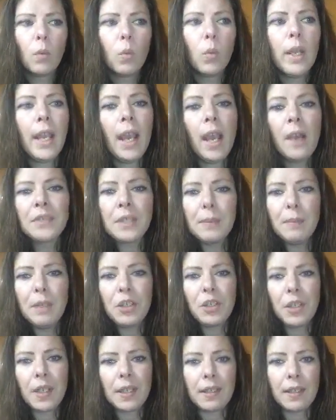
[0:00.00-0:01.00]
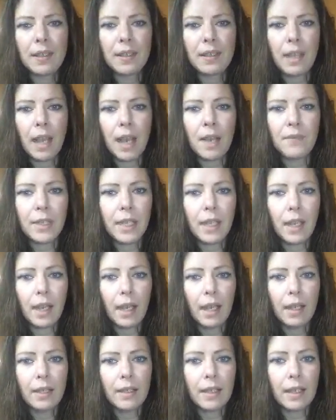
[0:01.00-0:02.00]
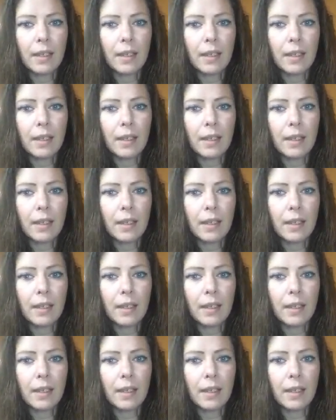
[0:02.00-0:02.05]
We have to be just as savvy, guys,